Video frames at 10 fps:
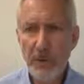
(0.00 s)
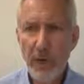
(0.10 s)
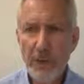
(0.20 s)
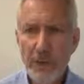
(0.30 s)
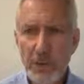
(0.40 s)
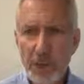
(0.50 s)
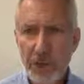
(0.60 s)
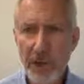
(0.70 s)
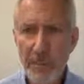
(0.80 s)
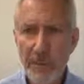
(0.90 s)
a
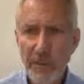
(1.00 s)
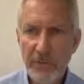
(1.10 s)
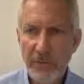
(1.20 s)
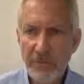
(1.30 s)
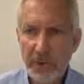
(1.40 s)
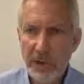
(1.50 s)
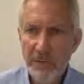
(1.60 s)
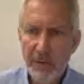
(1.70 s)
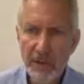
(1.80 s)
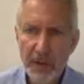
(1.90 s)
U-shape in this
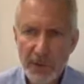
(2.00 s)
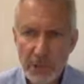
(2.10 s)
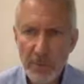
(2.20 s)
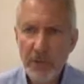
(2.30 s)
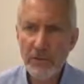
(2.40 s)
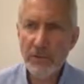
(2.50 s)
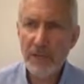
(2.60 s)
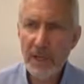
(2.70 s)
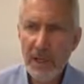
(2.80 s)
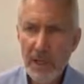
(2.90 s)
configuration because
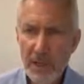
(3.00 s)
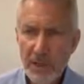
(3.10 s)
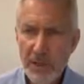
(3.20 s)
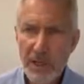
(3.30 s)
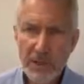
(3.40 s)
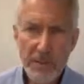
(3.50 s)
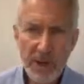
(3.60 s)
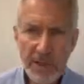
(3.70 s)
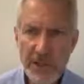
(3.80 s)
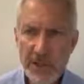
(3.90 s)
of the sheet
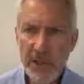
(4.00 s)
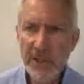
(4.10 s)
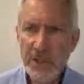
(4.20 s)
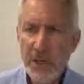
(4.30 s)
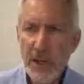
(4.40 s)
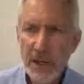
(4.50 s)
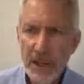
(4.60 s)
direction change.